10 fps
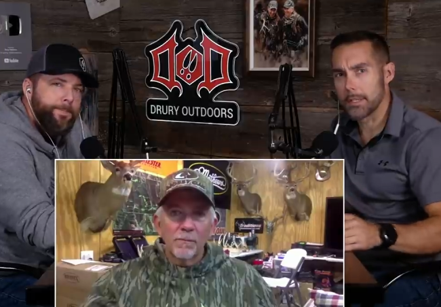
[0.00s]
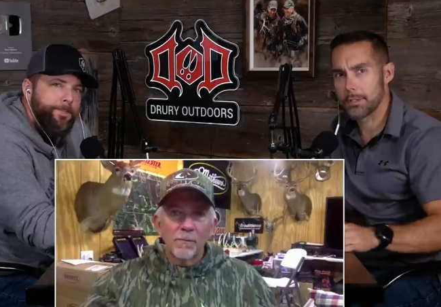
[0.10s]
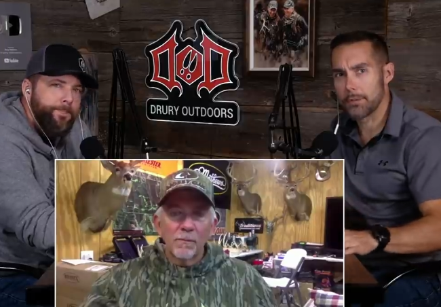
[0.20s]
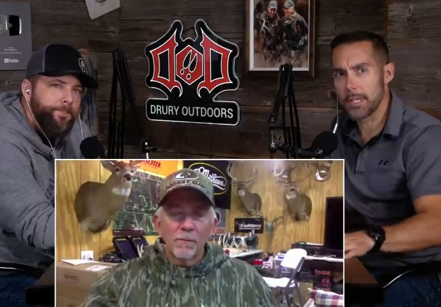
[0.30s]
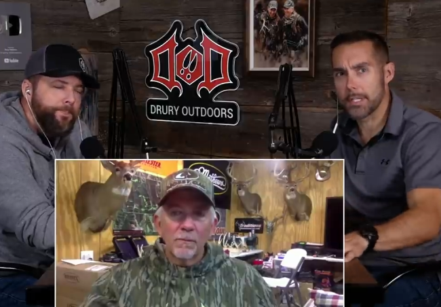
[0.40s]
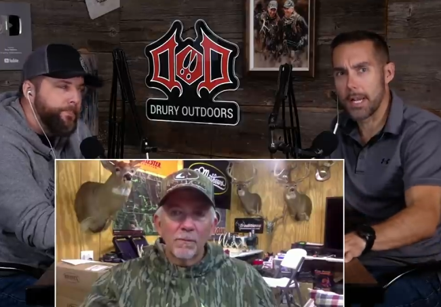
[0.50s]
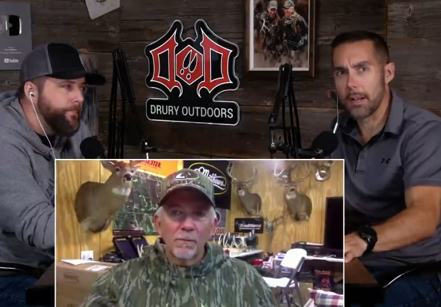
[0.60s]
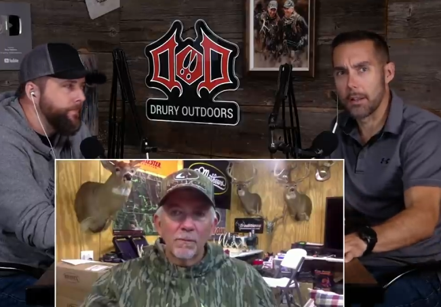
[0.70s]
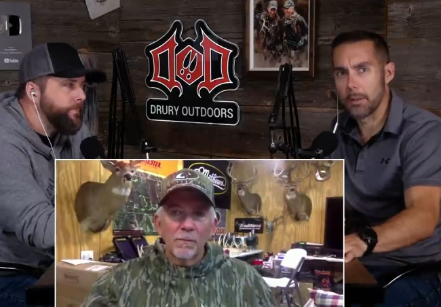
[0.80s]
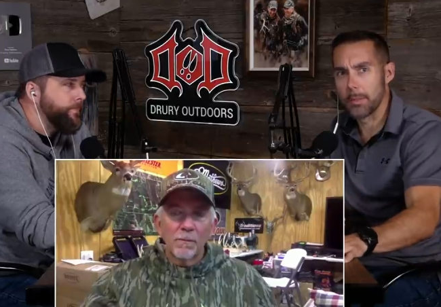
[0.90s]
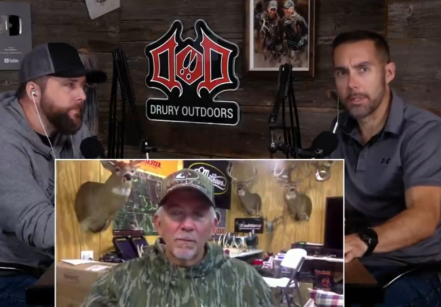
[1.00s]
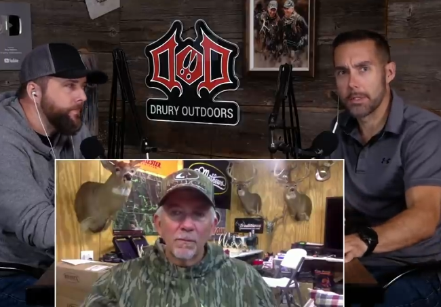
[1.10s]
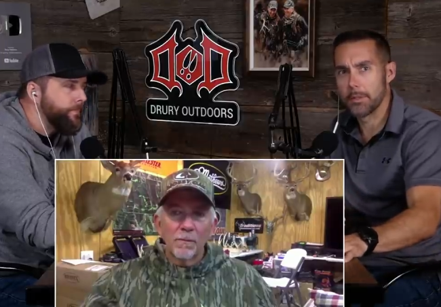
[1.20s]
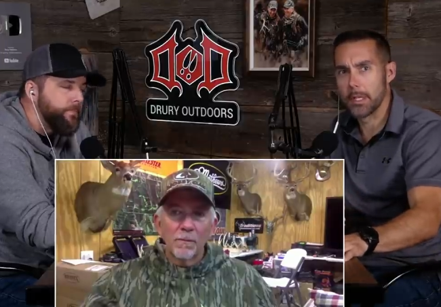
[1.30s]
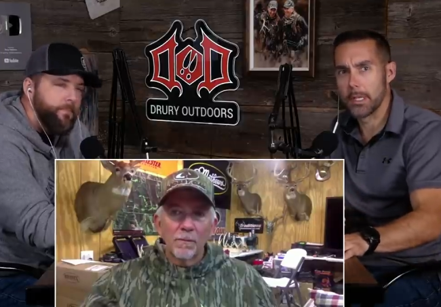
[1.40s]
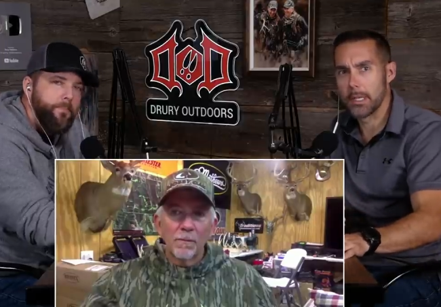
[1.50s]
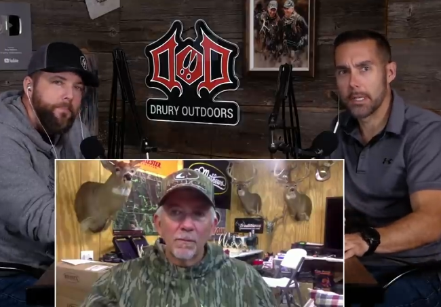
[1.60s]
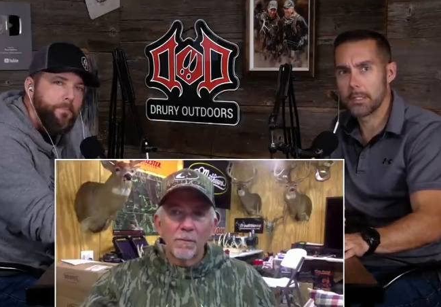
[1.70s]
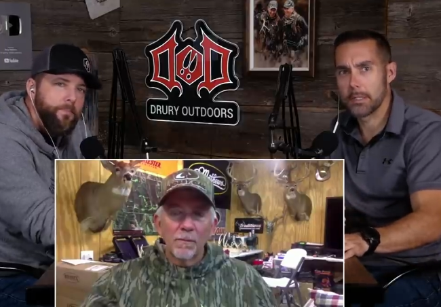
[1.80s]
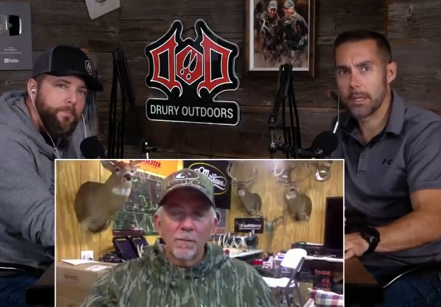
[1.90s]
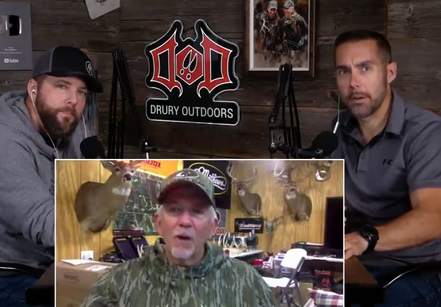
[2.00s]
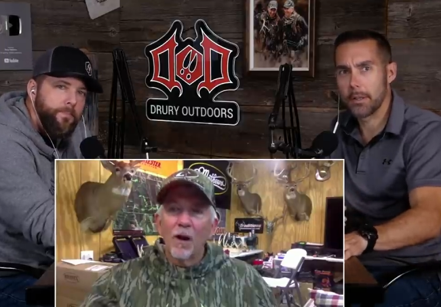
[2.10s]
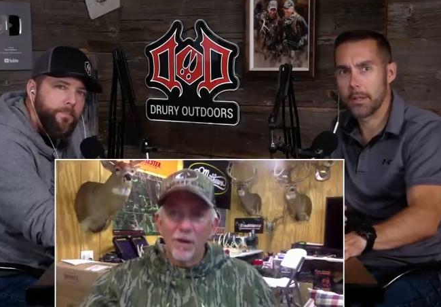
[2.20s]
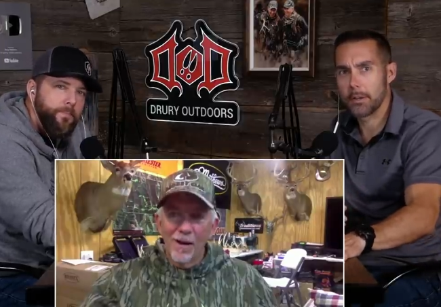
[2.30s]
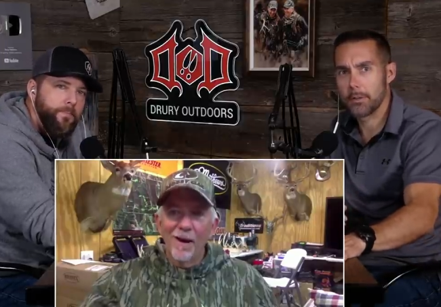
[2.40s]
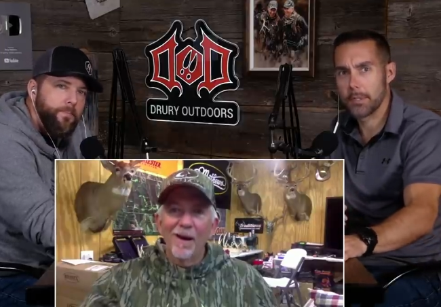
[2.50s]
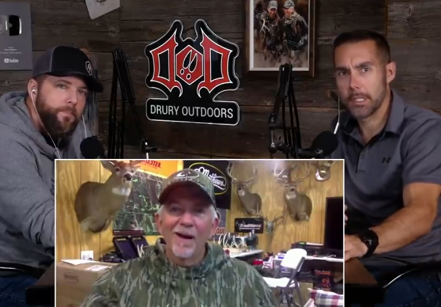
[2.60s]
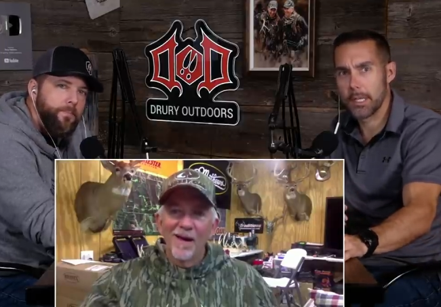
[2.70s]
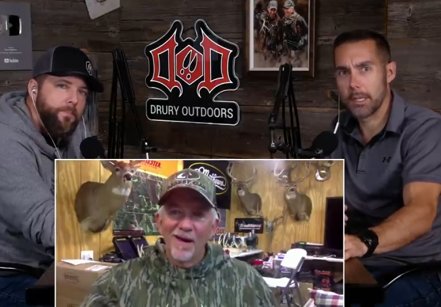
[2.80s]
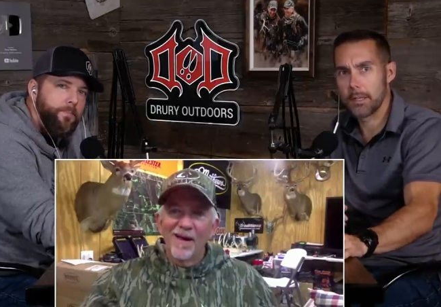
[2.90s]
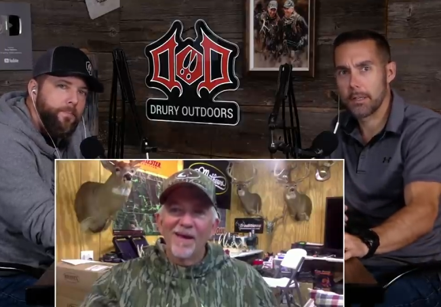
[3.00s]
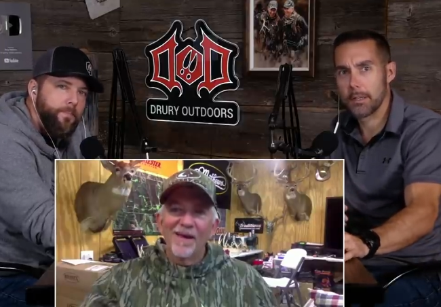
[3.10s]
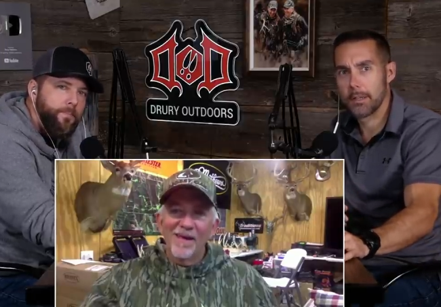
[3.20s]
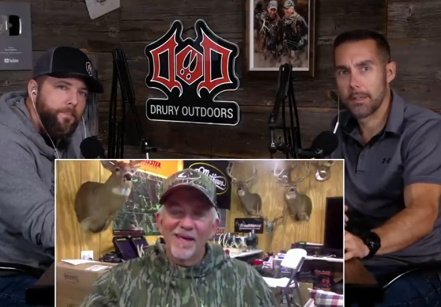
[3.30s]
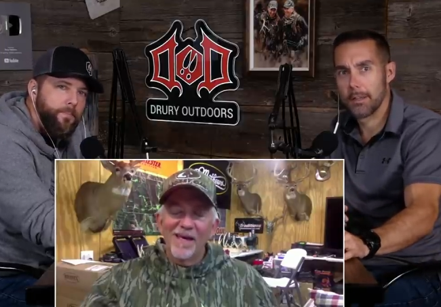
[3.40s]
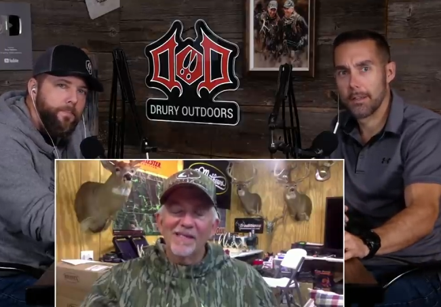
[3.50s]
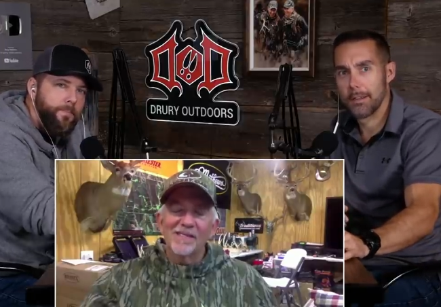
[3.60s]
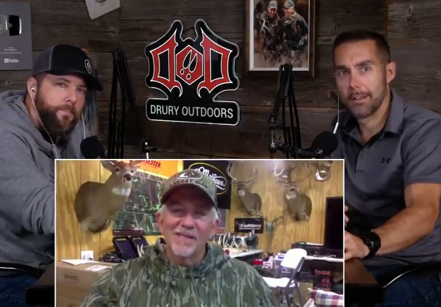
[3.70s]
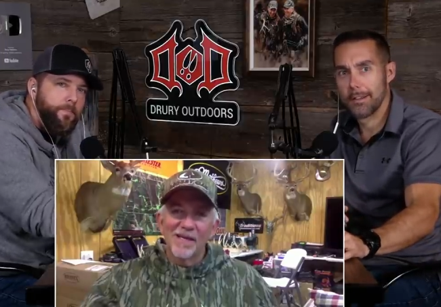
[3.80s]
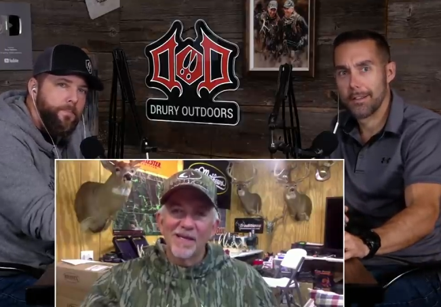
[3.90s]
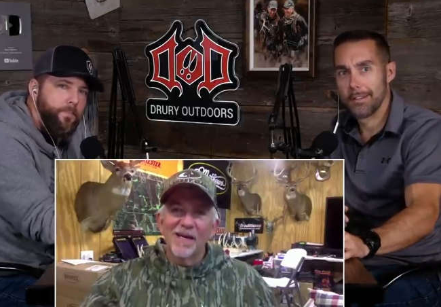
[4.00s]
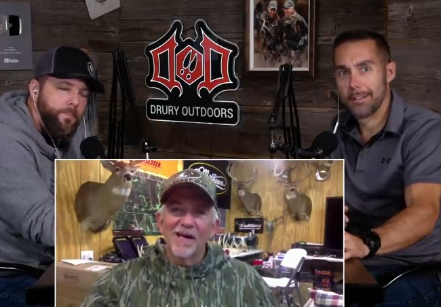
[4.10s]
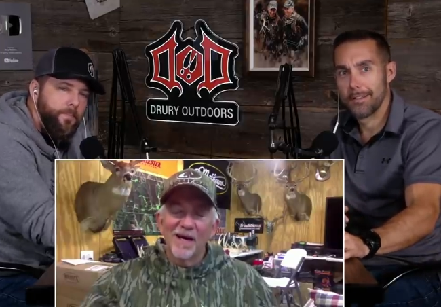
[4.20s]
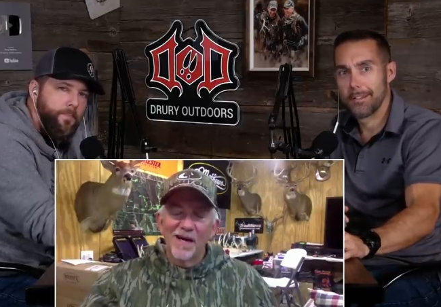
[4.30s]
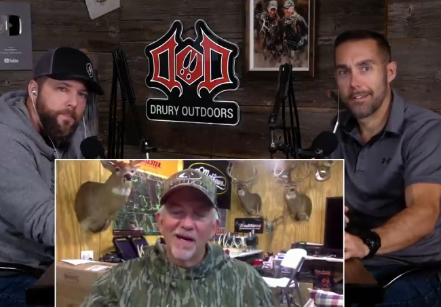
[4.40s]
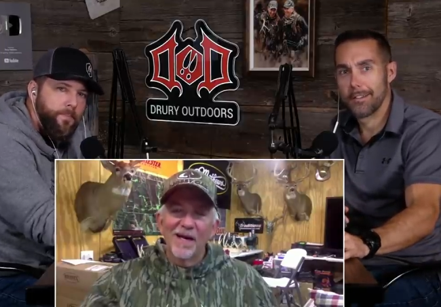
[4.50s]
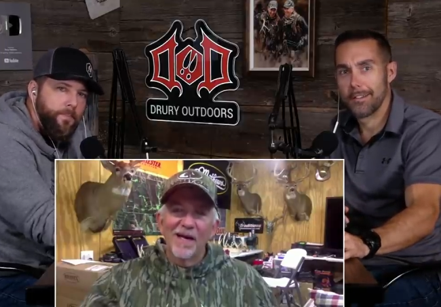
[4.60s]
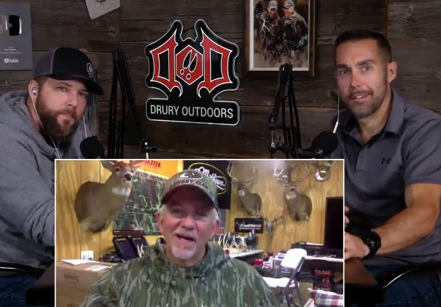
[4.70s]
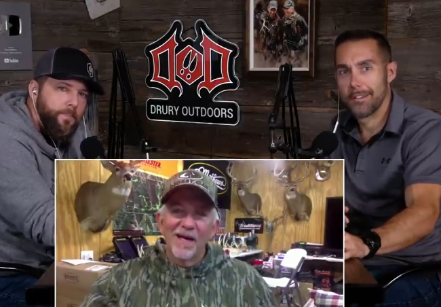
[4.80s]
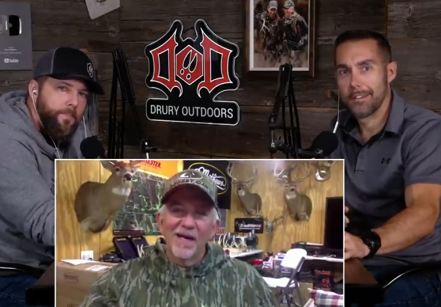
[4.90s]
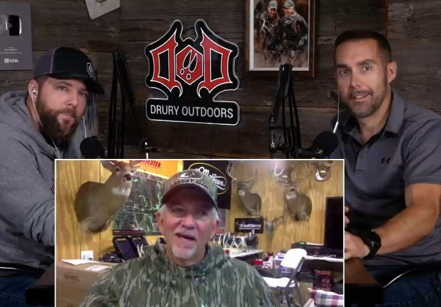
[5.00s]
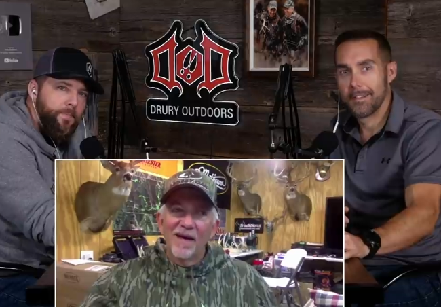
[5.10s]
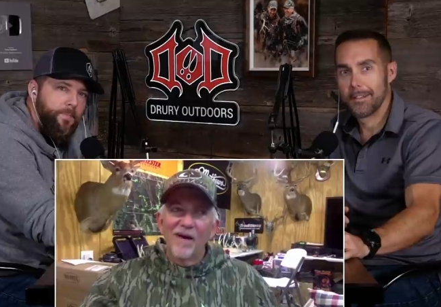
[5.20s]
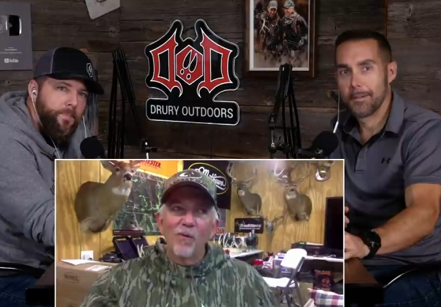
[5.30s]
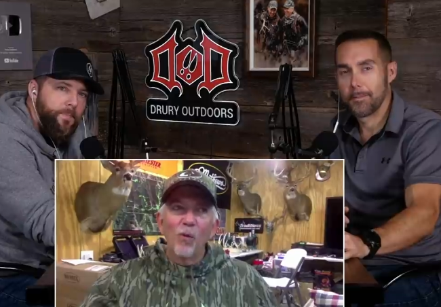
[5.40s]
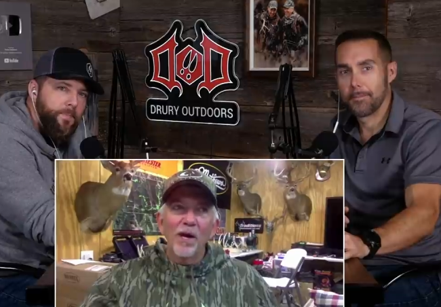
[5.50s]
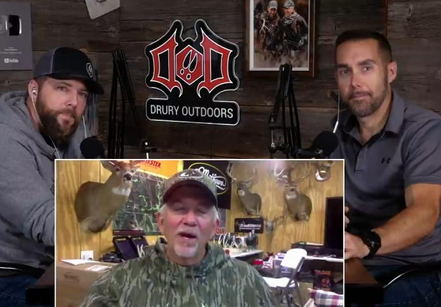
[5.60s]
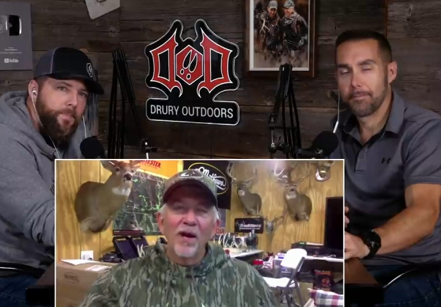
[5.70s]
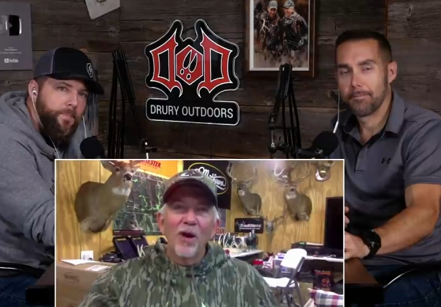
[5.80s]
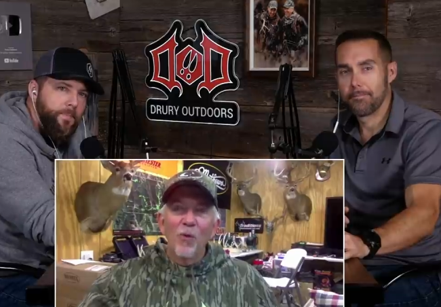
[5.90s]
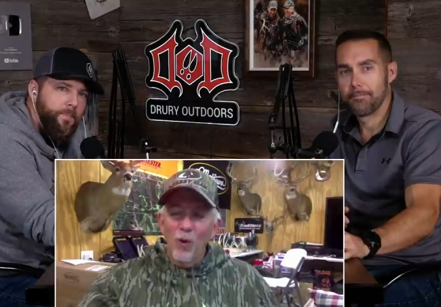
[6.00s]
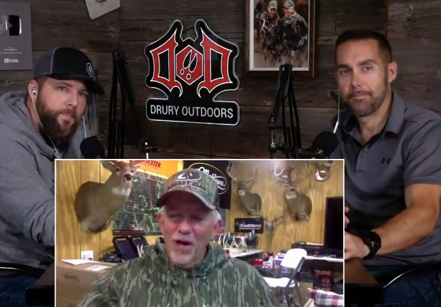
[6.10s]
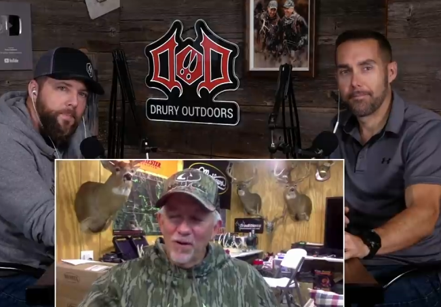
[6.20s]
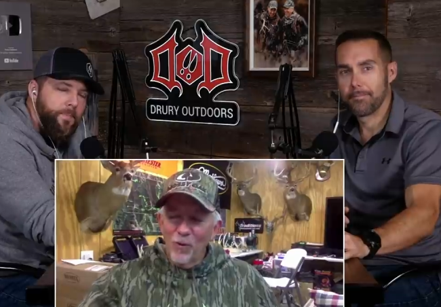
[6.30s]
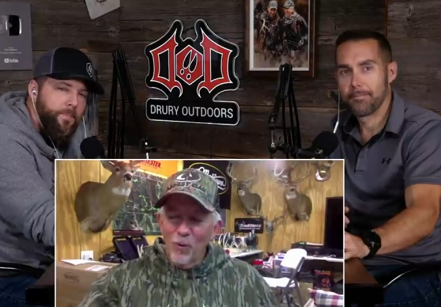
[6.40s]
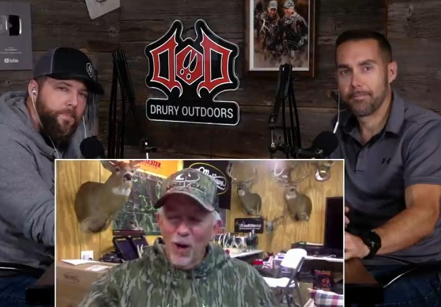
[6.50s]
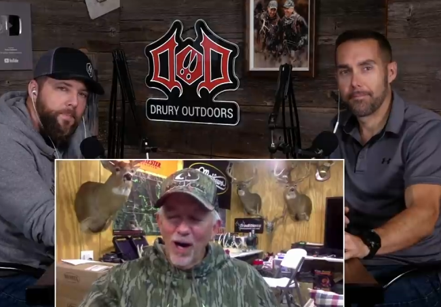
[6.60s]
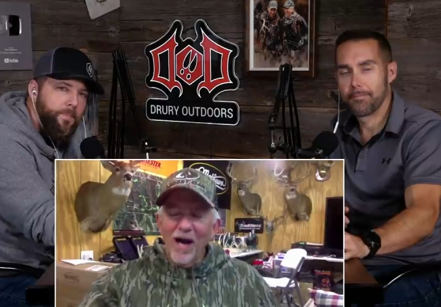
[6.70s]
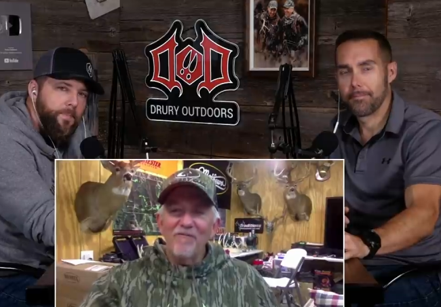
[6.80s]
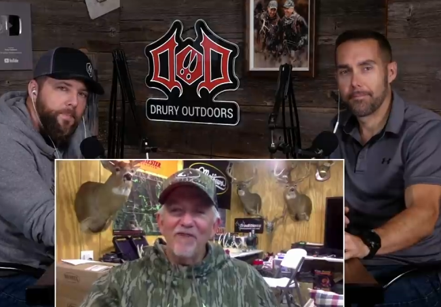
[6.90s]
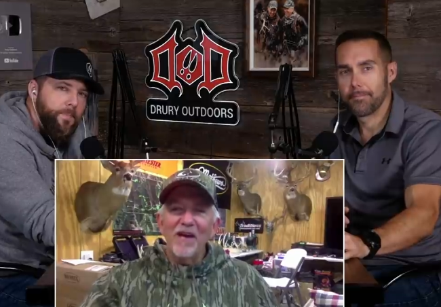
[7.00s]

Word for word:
Speaker 1: of stretched out a little bit too, didn't he, Terry, there towards the end?
Speaker 2: Yes. Yeah. Yeah. What I